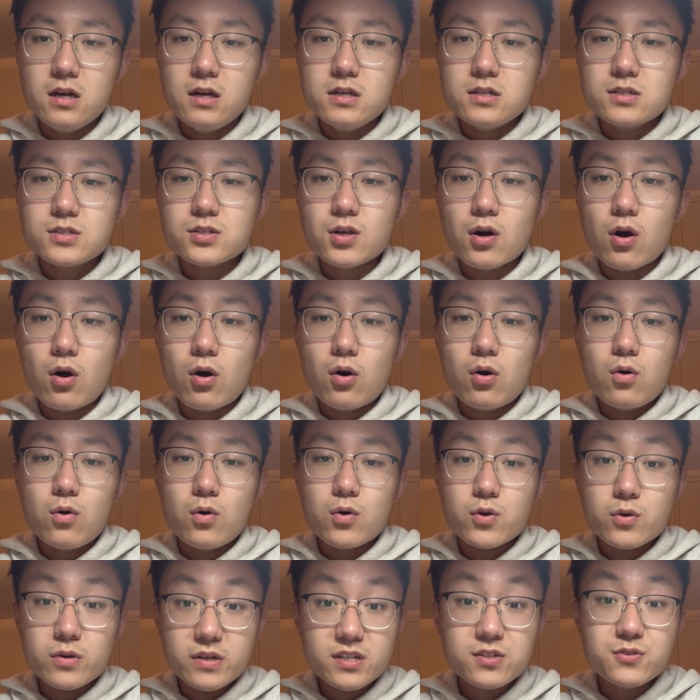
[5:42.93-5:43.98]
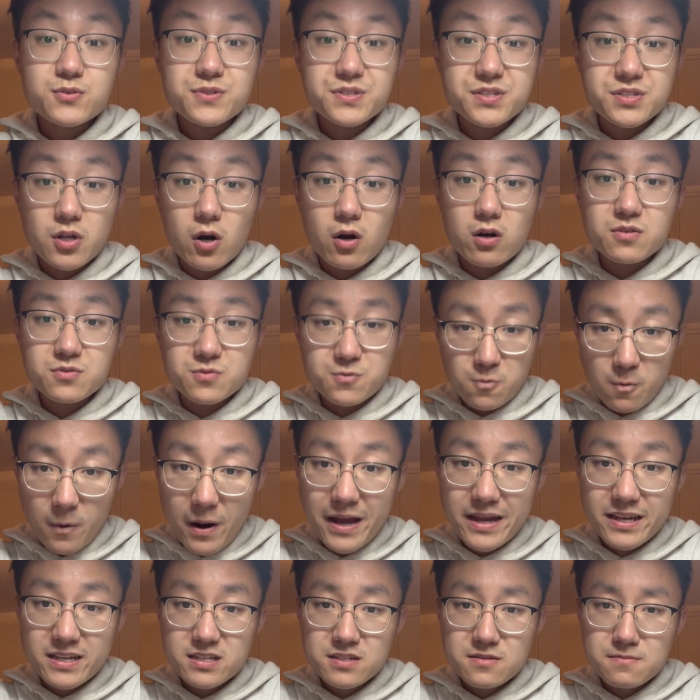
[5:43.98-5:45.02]
So you need to start to
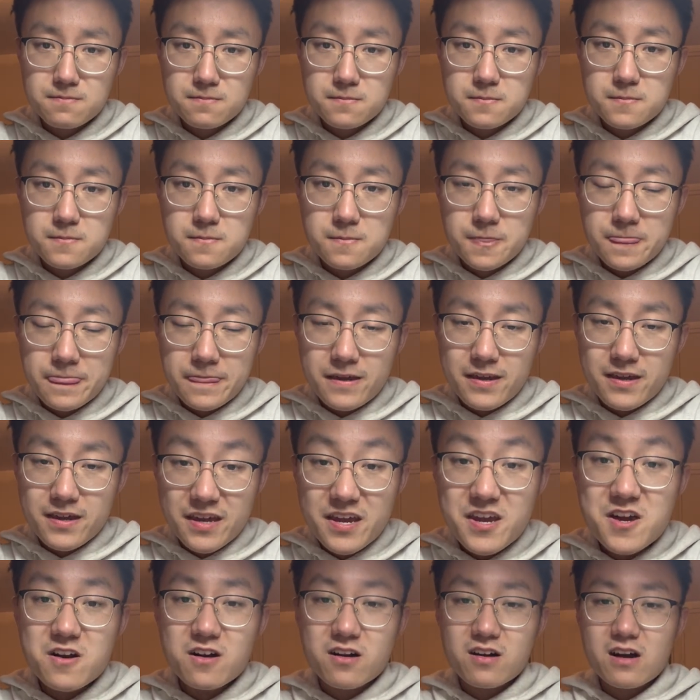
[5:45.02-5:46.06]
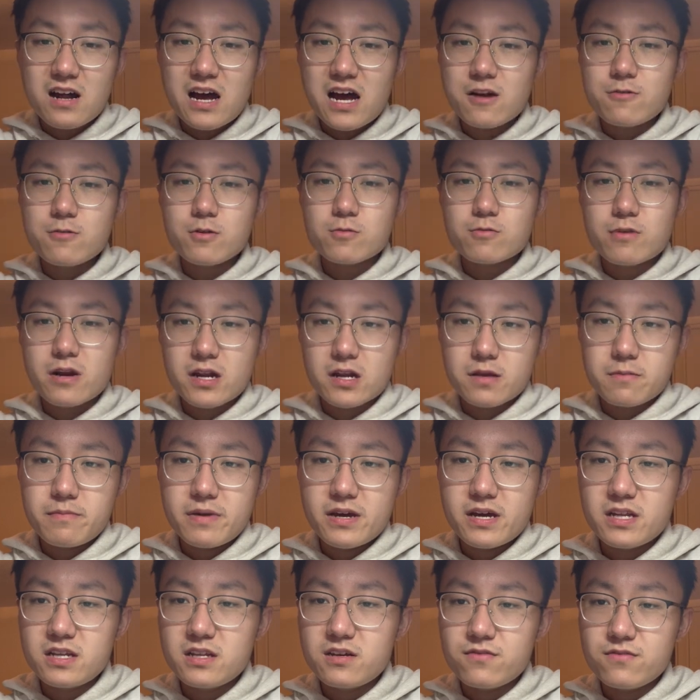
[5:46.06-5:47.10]
write. Here I will
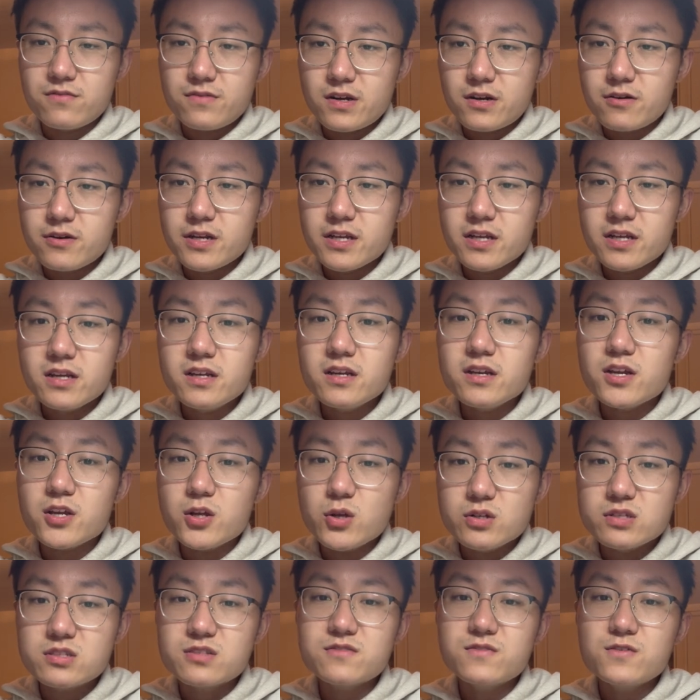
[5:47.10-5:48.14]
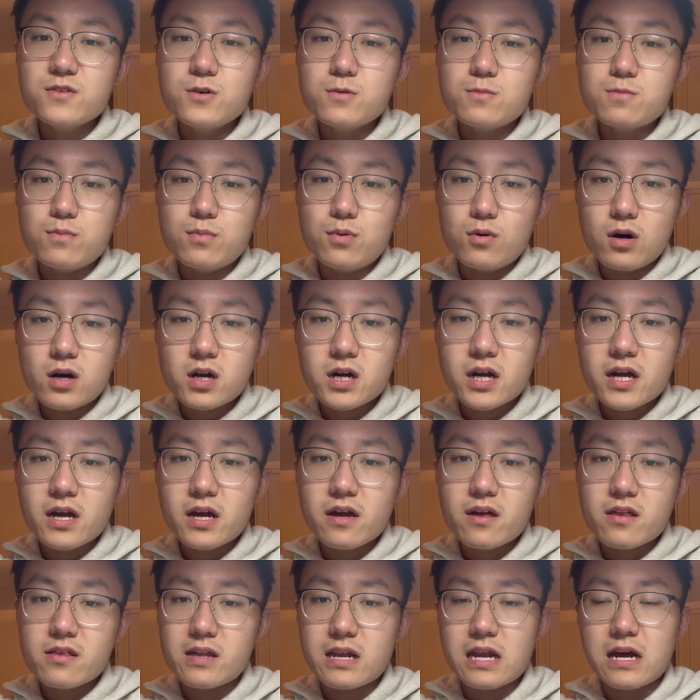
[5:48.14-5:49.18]
recommend a very useful book
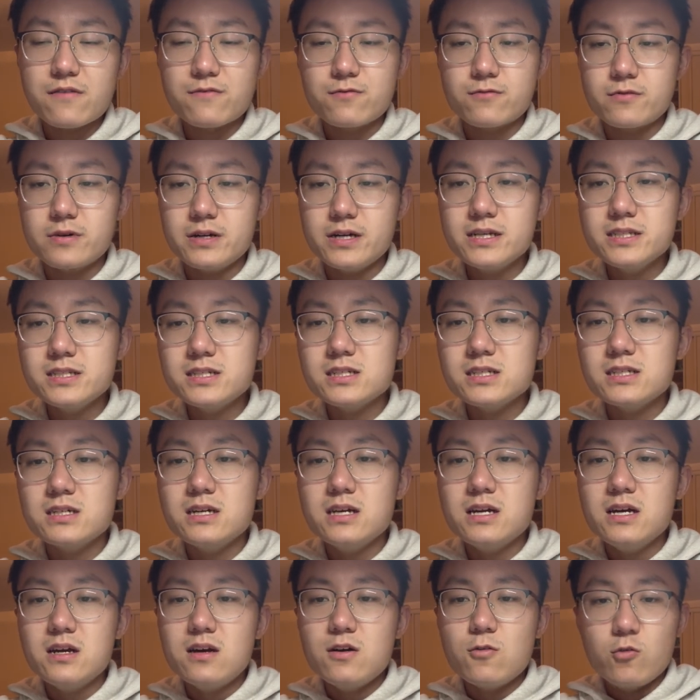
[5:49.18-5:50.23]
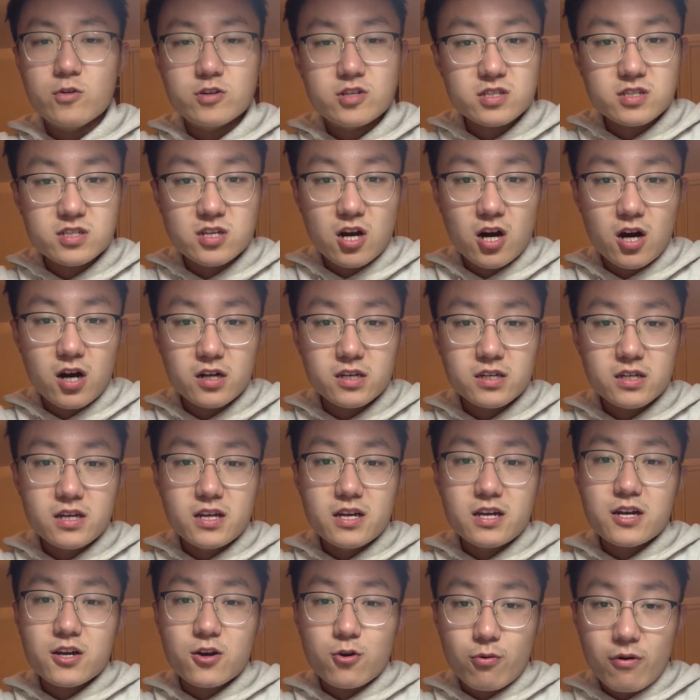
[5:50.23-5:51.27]
that I've read, which is called
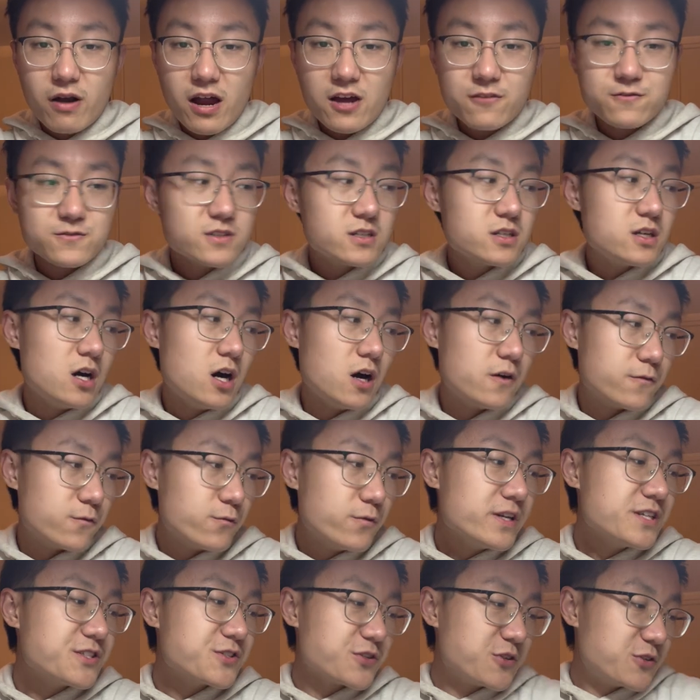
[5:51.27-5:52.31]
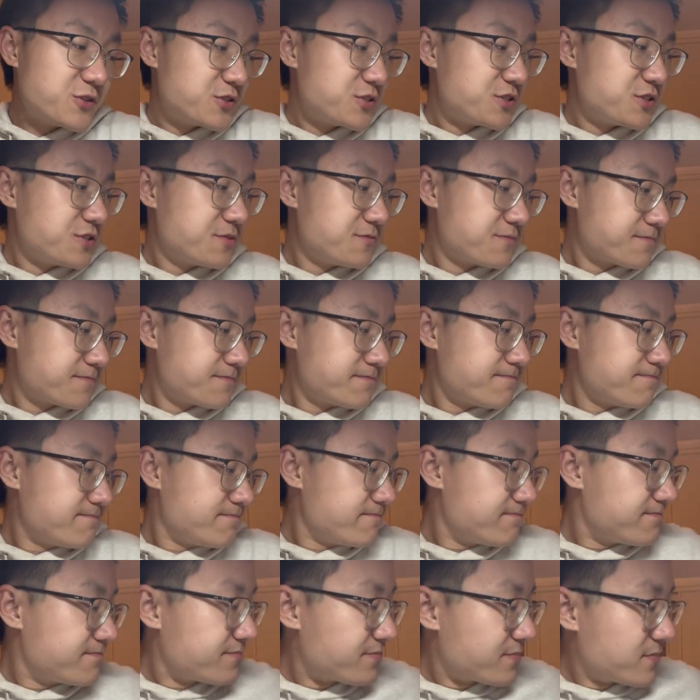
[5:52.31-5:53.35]
Craft of Research.
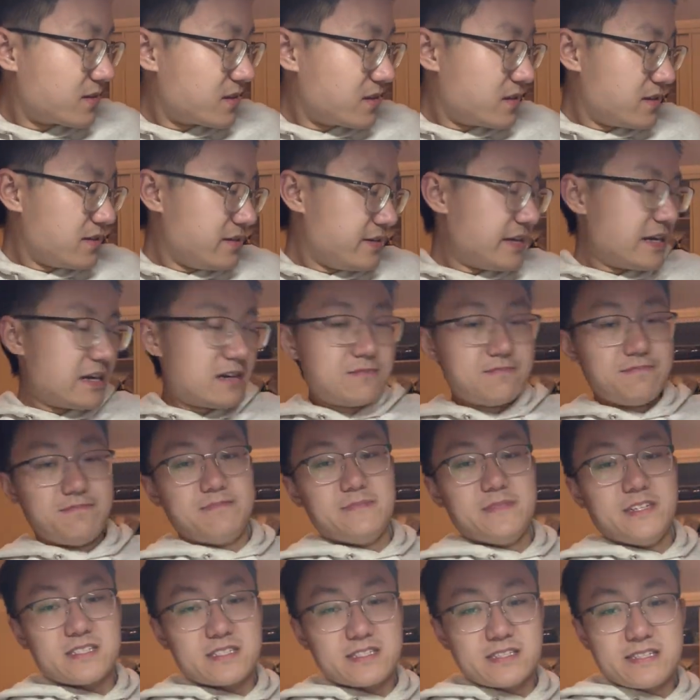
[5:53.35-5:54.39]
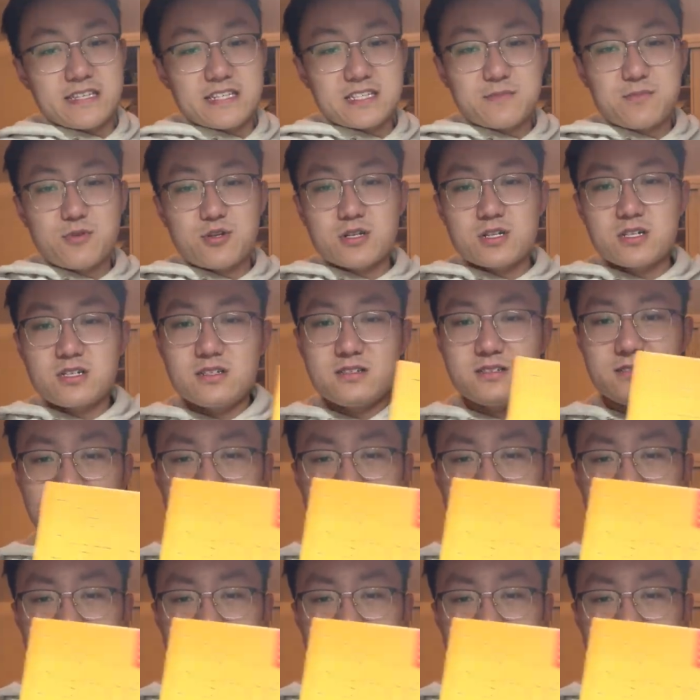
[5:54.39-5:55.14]
Yeah, it's this book.